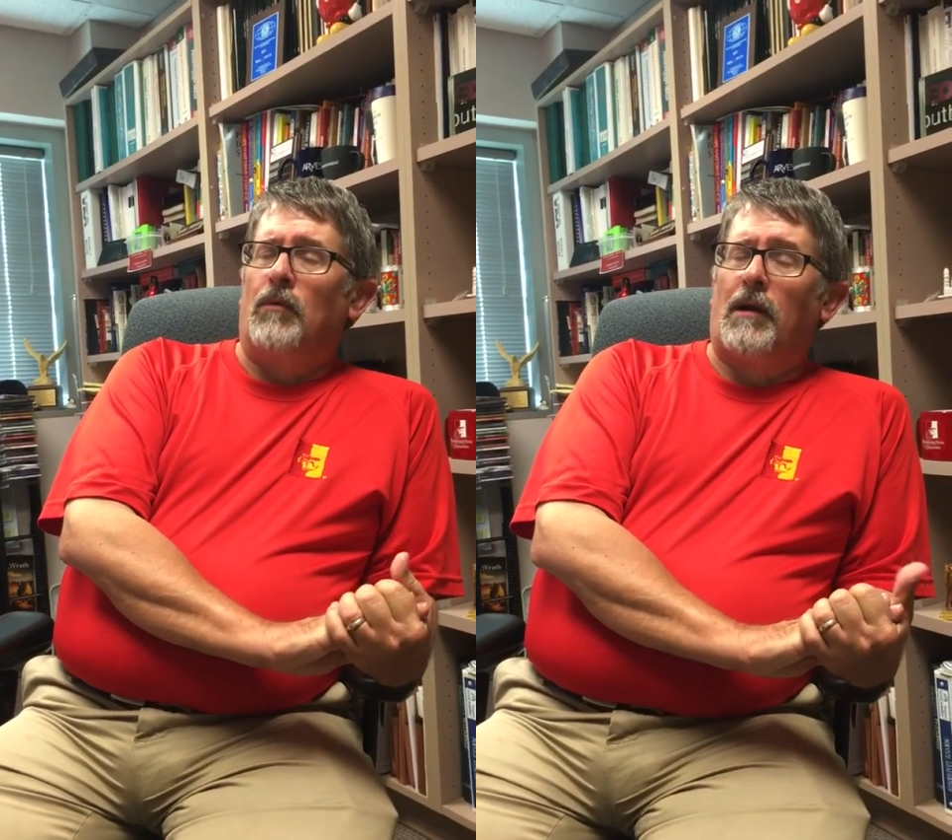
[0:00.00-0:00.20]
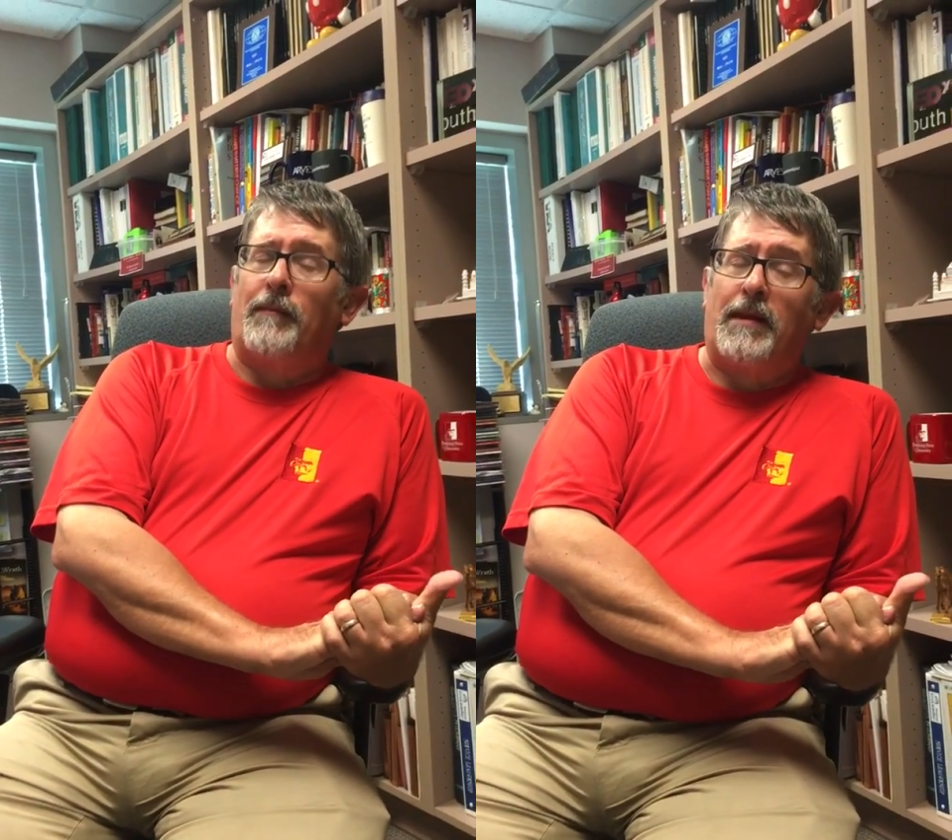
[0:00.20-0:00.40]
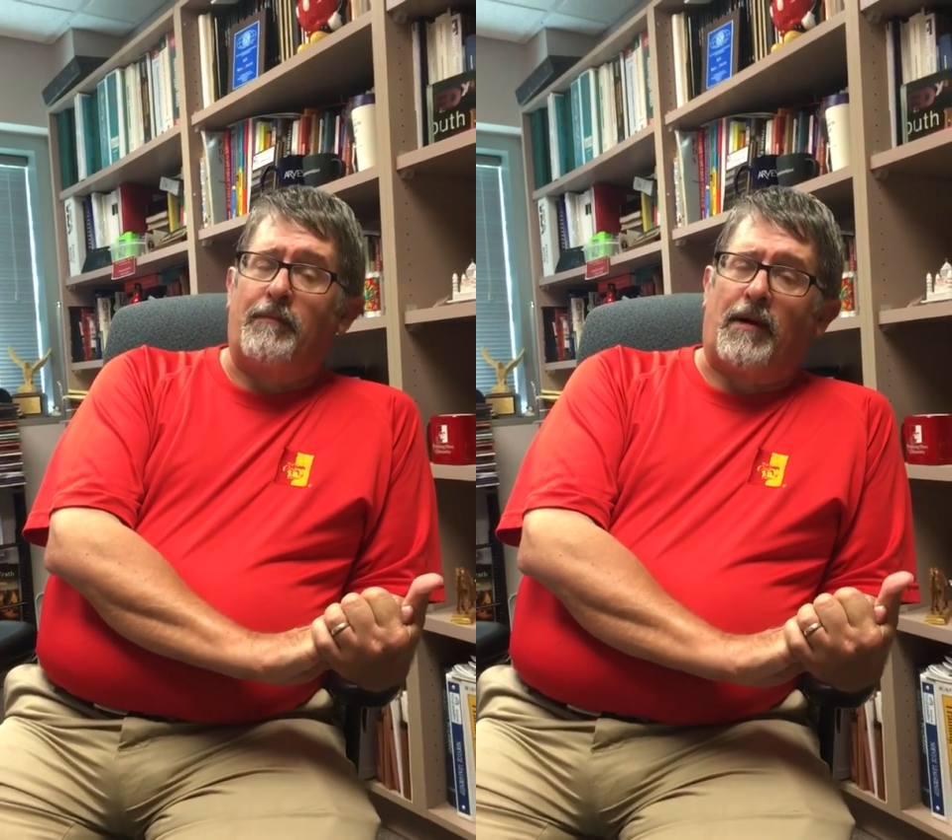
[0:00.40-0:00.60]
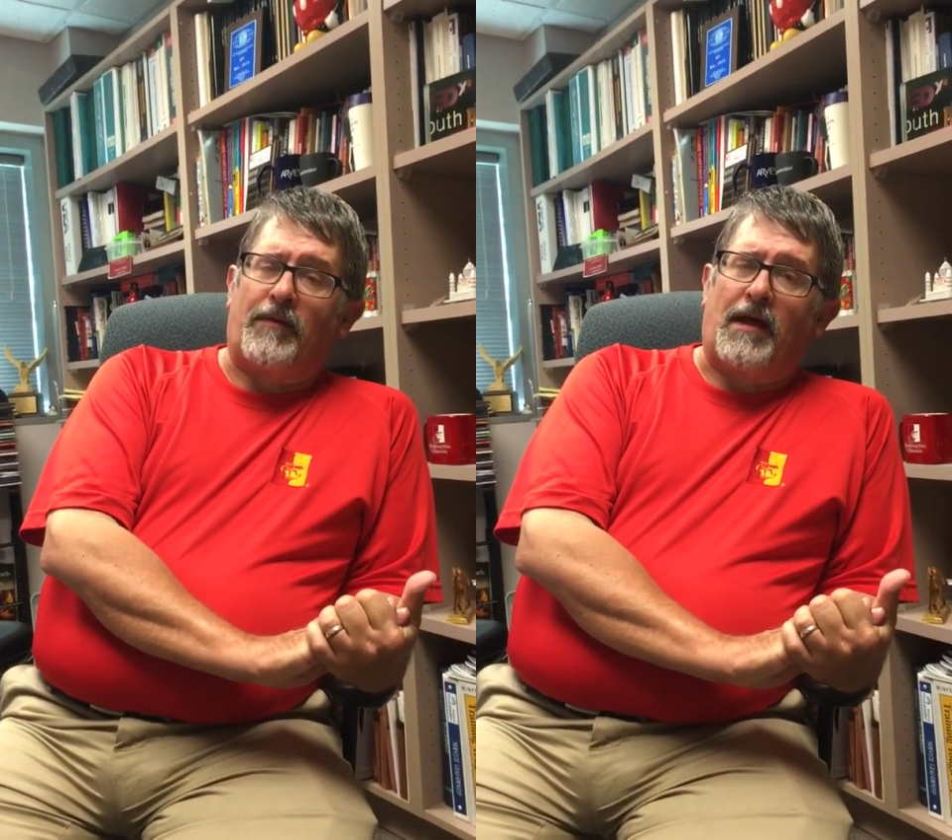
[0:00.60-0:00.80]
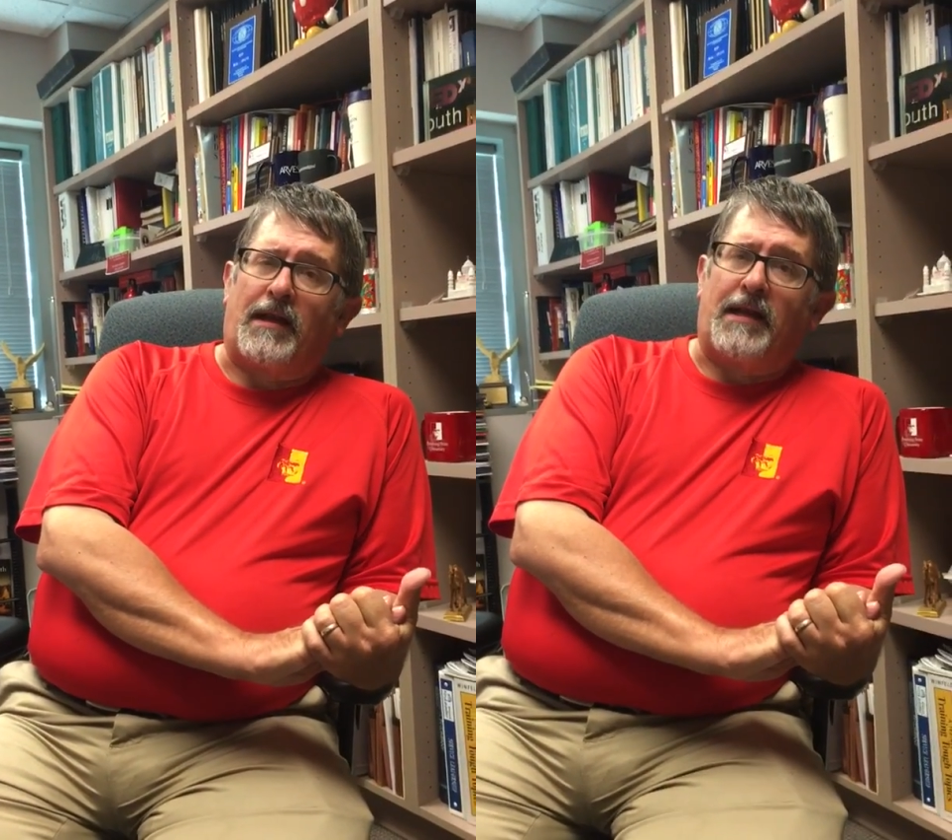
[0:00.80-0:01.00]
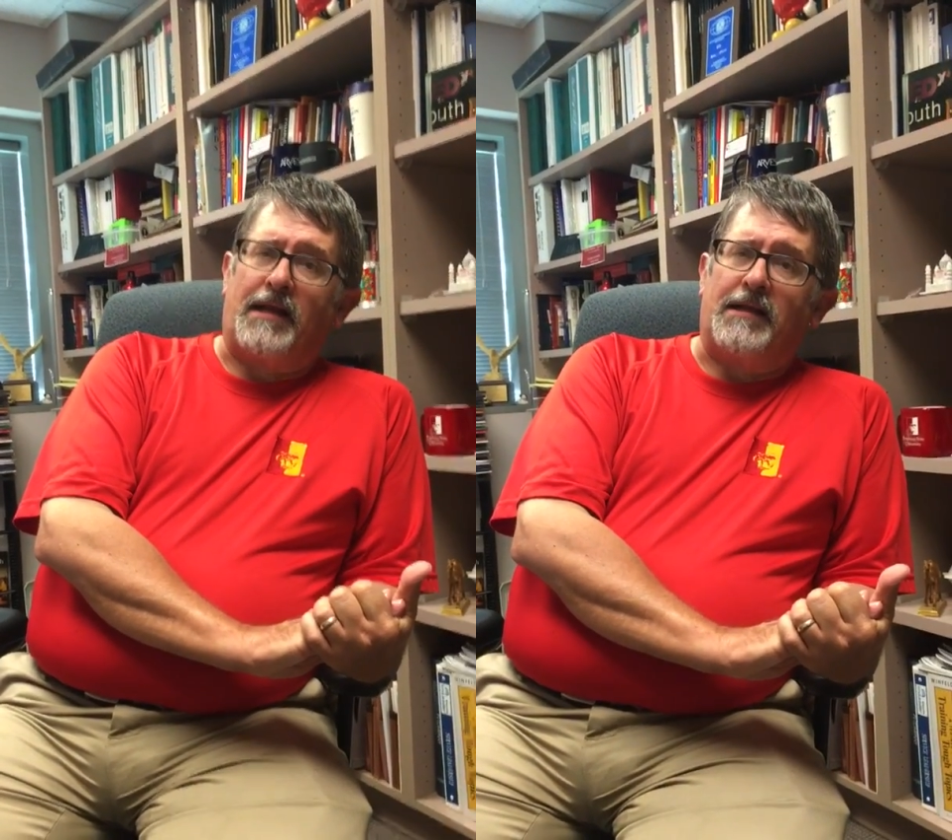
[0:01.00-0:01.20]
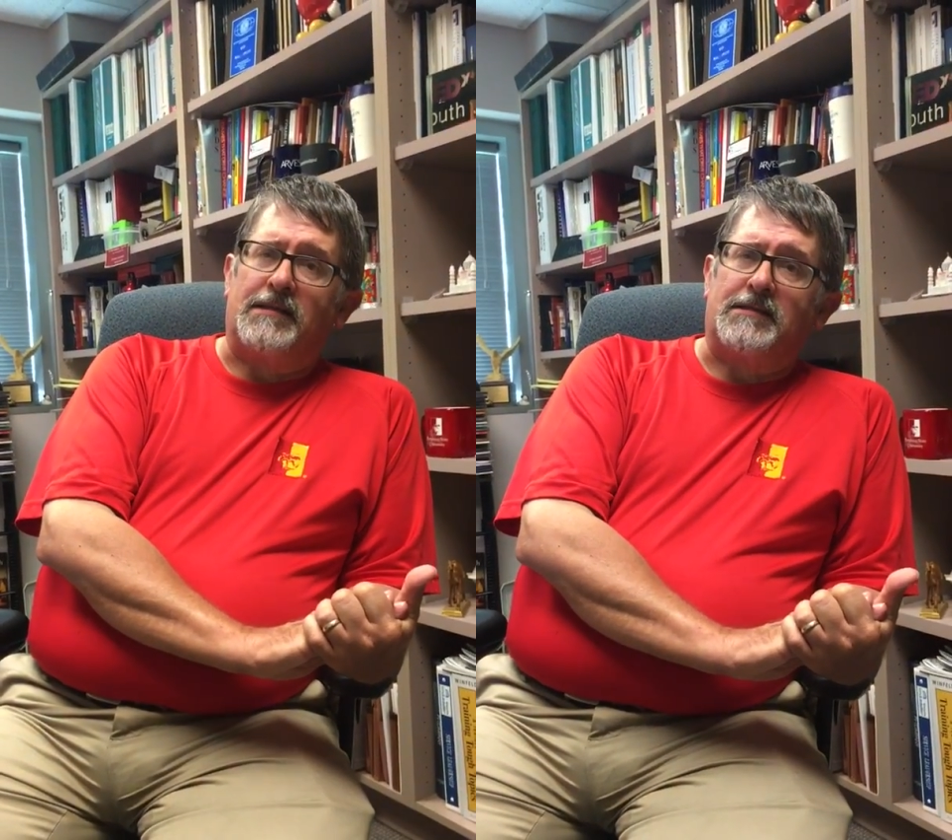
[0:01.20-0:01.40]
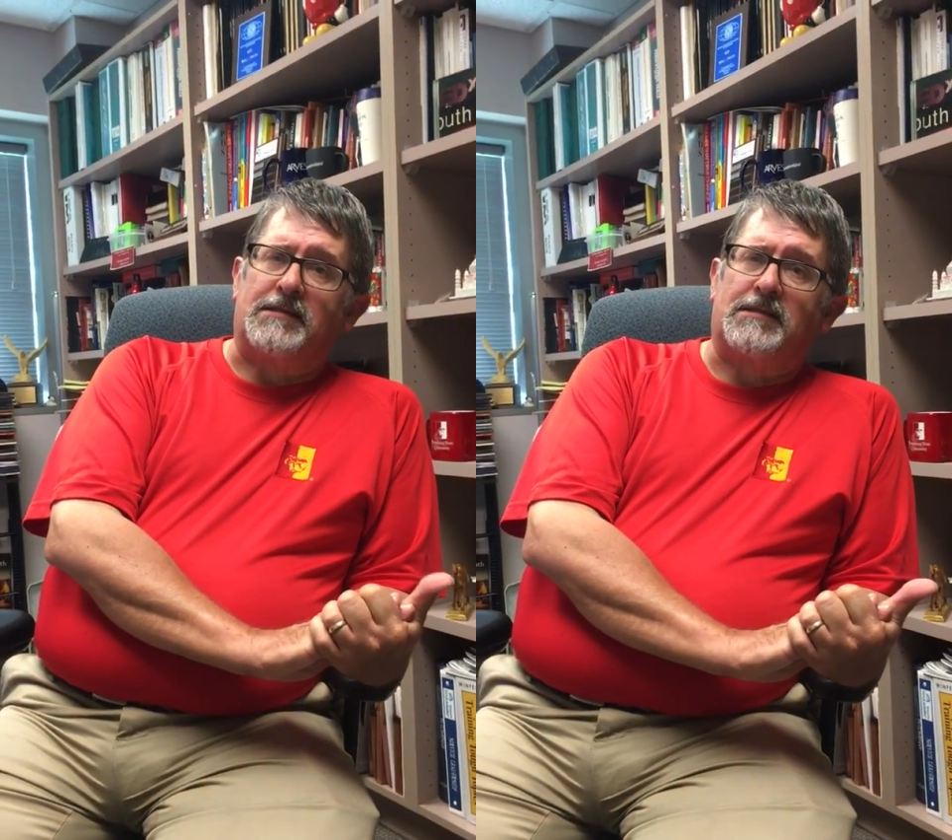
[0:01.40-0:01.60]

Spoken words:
What I mean by that is,